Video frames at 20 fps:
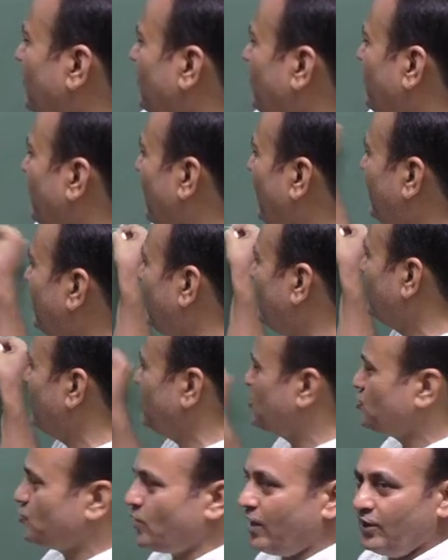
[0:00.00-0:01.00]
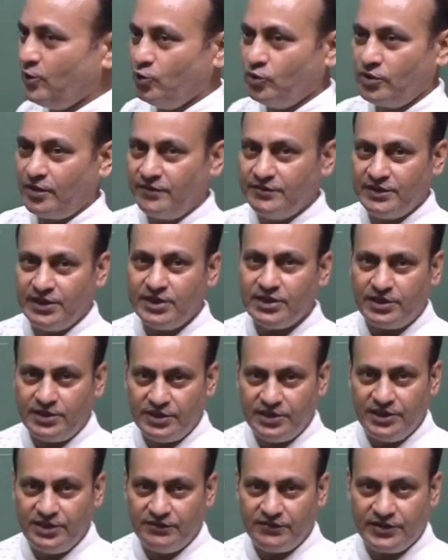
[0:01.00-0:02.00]
find out the square root of the
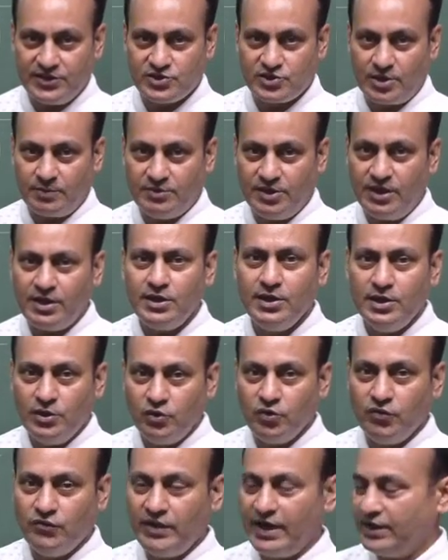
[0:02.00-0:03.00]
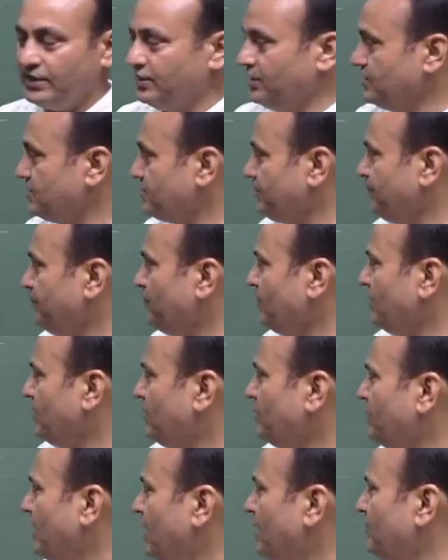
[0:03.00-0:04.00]
difference of the two factors.
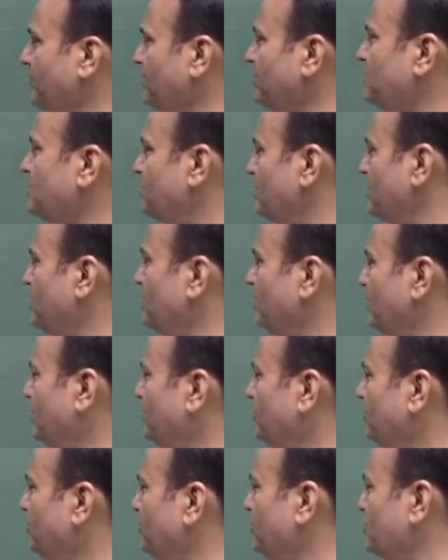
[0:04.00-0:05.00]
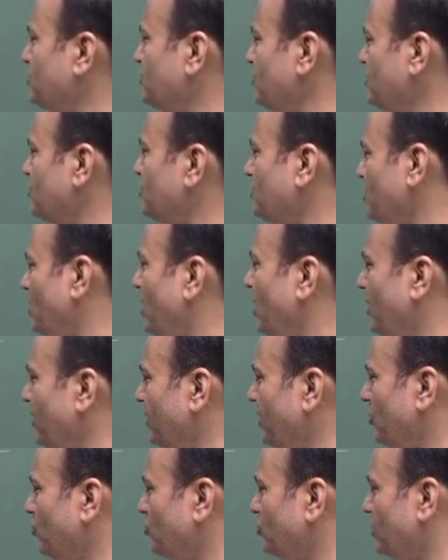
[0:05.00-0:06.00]
That means this is
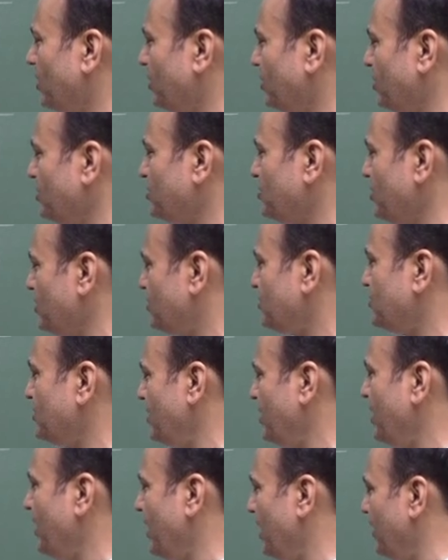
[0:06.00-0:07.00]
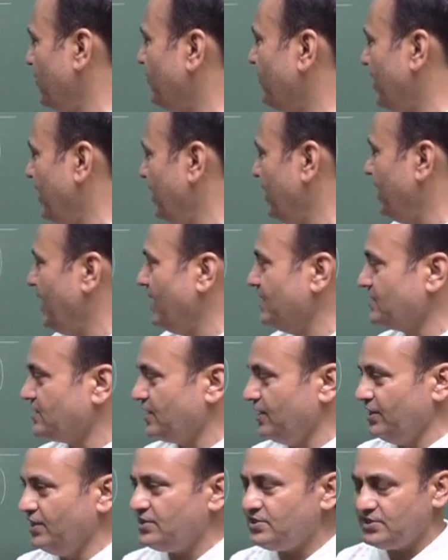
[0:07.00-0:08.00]
under root 36 and final
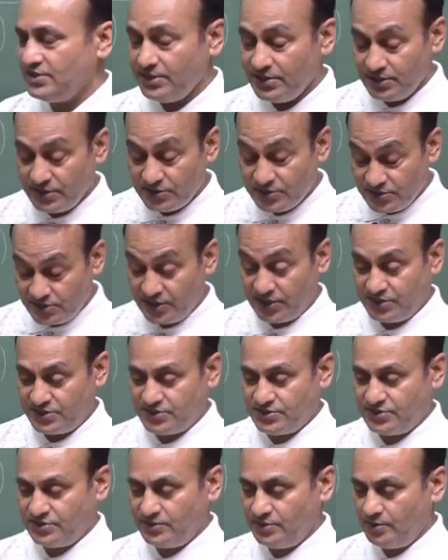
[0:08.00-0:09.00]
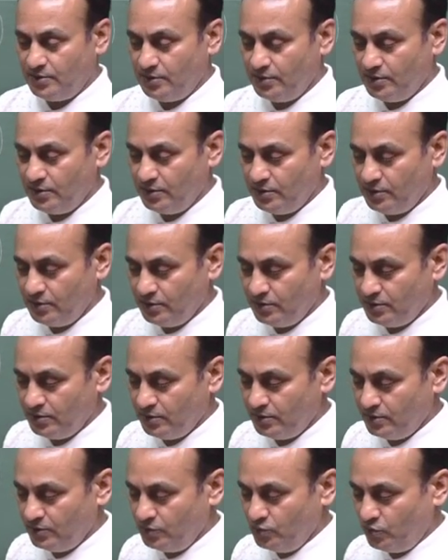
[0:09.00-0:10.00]
answer is 6.
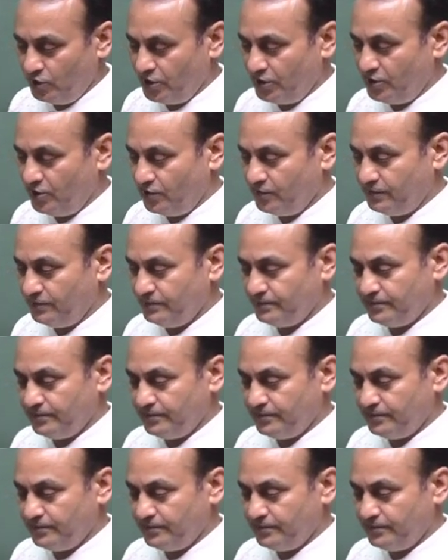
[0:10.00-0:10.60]
Note it down.